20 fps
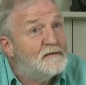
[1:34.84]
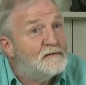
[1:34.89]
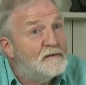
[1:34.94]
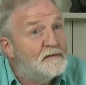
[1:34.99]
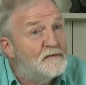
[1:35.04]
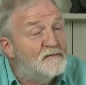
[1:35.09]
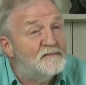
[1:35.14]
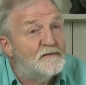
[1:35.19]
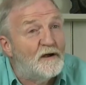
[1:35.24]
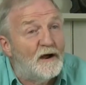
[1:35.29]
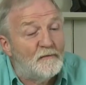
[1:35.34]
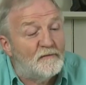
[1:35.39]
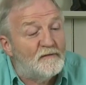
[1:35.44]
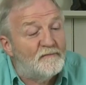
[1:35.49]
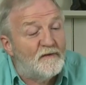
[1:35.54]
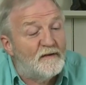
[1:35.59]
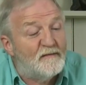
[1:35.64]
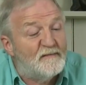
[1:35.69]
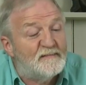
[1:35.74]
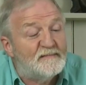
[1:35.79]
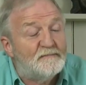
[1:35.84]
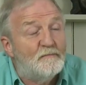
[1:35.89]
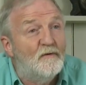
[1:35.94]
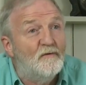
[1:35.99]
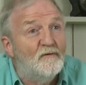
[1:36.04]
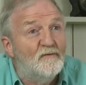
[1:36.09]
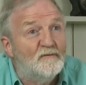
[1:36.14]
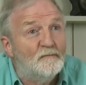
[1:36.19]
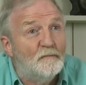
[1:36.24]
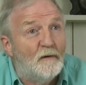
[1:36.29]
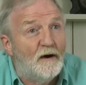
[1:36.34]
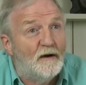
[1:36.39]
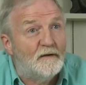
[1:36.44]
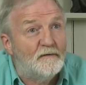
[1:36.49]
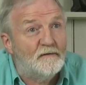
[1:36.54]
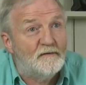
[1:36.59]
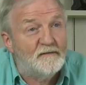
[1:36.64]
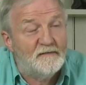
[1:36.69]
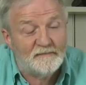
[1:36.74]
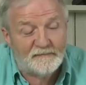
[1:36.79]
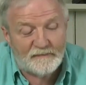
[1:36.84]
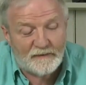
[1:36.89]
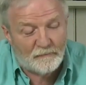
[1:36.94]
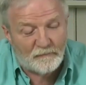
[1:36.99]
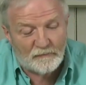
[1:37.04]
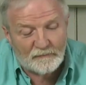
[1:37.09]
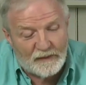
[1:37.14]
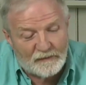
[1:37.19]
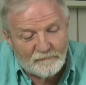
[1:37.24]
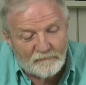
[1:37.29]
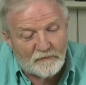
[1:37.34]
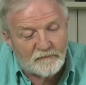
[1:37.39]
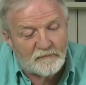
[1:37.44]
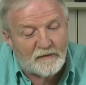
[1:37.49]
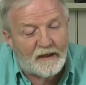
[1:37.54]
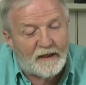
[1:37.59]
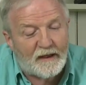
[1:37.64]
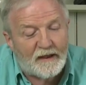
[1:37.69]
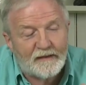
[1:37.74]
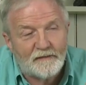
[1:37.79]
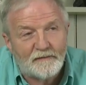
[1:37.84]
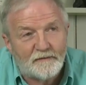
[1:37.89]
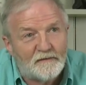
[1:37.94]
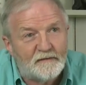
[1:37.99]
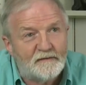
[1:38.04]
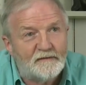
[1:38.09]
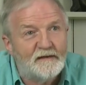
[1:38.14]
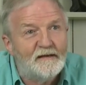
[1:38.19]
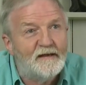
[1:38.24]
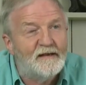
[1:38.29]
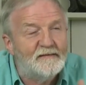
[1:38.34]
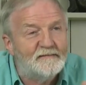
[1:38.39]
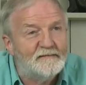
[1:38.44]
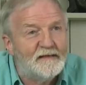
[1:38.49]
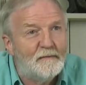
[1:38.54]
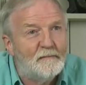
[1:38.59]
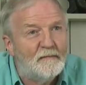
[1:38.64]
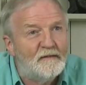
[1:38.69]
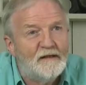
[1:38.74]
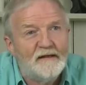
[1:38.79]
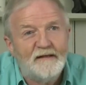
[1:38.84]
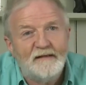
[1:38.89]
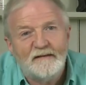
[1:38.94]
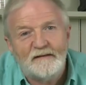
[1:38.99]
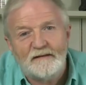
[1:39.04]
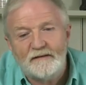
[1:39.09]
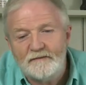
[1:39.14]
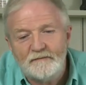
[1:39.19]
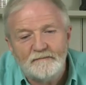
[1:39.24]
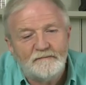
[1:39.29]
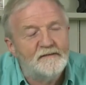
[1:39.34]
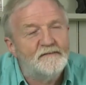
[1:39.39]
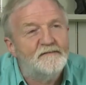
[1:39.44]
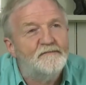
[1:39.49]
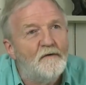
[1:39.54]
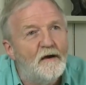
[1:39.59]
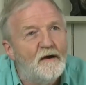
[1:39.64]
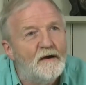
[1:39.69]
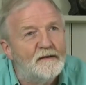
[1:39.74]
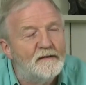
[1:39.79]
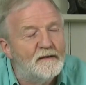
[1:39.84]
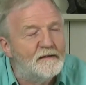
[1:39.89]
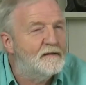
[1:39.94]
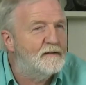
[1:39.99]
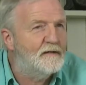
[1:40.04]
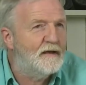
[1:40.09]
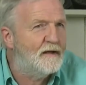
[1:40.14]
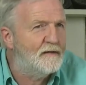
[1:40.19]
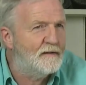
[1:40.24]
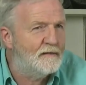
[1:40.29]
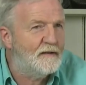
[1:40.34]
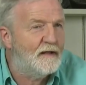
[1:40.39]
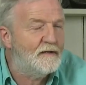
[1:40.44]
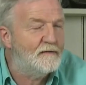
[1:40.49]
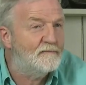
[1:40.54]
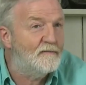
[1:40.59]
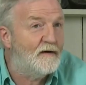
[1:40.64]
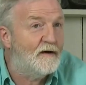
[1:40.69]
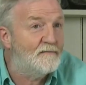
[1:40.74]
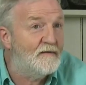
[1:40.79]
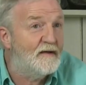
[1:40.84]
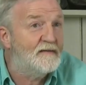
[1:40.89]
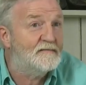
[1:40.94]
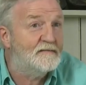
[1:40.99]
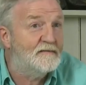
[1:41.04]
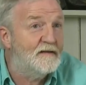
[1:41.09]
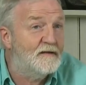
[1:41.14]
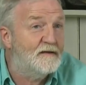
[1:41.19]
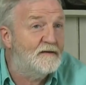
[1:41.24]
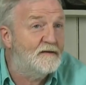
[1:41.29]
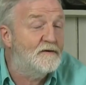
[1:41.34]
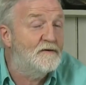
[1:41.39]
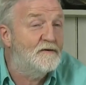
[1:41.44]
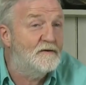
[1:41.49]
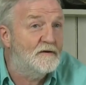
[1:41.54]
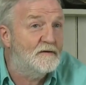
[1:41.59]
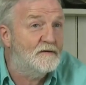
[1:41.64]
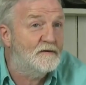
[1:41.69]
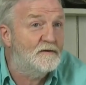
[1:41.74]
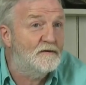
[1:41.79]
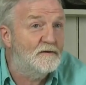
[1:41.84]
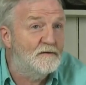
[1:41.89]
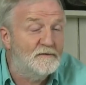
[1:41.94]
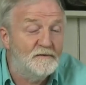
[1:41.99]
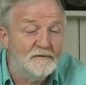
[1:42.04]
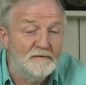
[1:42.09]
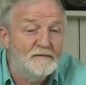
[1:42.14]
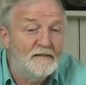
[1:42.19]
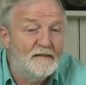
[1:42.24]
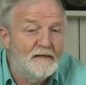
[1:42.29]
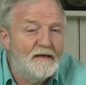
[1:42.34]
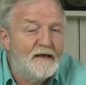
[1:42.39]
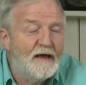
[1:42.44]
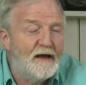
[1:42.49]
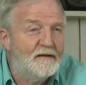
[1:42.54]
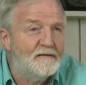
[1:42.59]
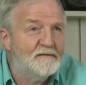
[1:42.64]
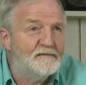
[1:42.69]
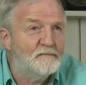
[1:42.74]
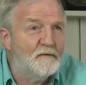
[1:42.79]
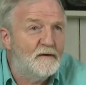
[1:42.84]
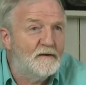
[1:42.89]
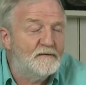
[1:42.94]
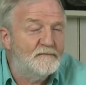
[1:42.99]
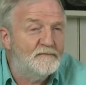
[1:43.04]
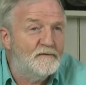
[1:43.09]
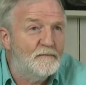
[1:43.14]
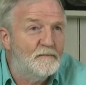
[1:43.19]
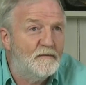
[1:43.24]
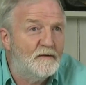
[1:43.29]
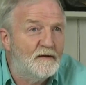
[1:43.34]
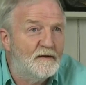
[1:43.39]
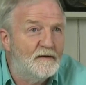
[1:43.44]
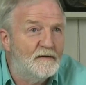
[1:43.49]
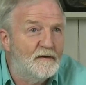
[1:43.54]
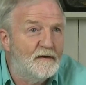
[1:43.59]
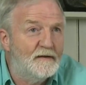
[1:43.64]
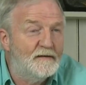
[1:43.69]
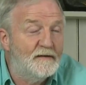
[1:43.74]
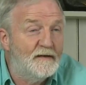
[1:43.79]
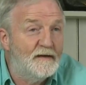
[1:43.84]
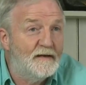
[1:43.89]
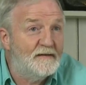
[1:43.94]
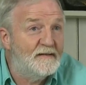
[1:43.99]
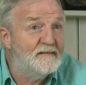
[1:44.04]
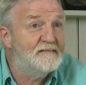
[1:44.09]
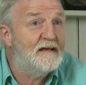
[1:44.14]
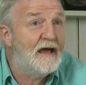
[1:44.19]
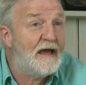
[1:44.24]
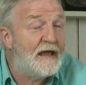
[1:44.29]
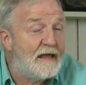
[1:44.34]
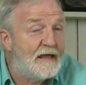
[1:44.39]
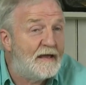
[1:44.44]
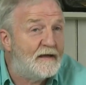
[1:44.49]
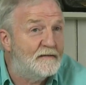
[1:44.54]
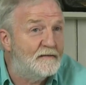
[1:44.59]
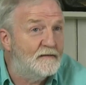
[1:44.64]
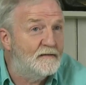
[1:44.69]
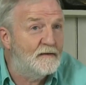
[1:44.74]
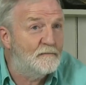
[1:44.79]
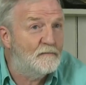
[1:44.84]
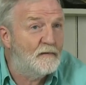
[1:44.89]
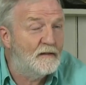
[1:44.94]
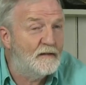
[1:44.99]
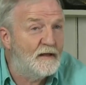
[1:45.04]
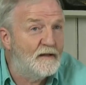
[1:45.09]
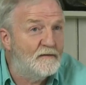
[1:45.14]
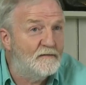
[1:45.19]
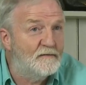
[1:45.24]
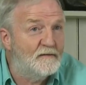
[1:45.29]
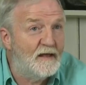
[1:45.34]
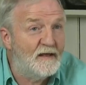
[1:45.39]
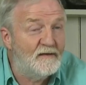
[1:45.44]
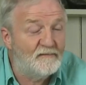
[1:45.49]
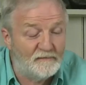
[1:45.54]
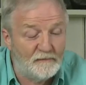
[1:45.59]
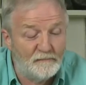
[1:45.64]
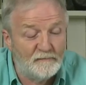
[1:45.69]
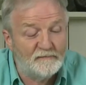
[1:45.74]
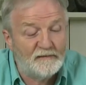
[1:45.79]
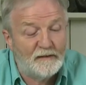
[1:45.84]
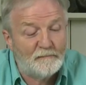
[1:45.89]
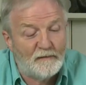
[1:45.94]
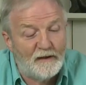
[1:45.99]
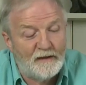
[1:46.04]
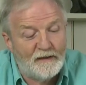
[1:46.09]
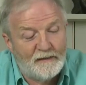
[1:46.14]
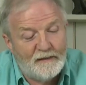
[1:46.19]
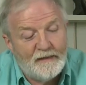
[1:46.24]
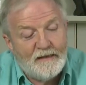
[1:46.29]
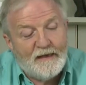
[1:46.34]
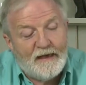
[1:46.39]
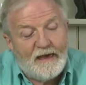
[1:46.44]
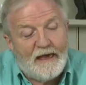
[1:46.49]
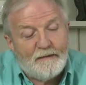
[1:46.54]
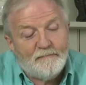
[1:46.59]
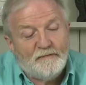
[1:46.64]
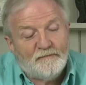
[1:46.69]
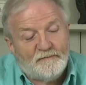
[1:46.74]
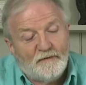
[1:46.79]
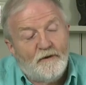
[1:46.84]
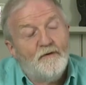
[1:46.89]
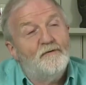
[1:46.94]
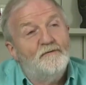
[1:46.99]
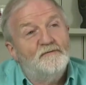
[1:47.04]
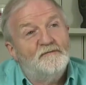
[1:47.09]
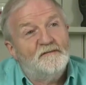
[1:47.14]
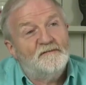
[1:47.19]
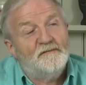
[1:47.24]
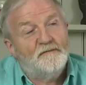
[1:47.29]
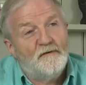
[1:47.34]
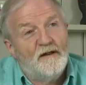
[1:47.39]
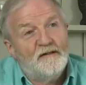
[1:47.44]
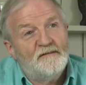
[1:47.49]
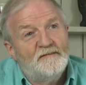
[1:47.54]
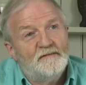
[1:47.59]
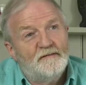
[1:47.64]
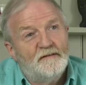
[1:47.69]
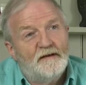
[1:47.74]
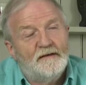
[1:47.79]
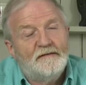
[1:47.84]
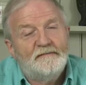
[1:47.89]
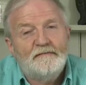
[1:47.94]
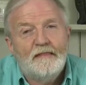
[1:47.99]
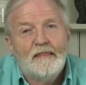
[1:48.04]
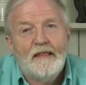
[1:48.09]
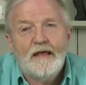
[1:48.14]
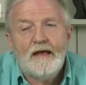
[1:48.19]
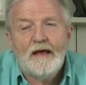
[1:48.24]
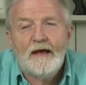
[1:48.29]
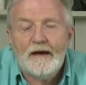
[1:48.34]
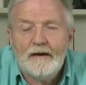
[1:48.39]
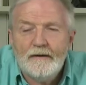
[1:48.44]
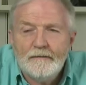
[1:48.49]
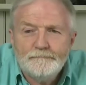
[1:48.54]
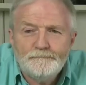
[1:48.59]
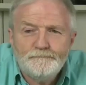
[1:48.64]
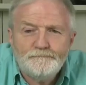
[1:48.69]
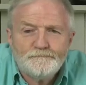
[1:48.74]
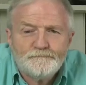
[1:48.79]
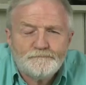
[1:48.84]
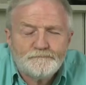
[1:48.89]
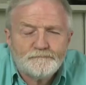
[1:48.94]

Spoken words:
you start with a very small spider and you say, well, have it on your hand, look at it, examine it, it's fine. And I've actually cured a girl who had a spider phobia in a day, and by the end of the day she was able to hold a tarantula. And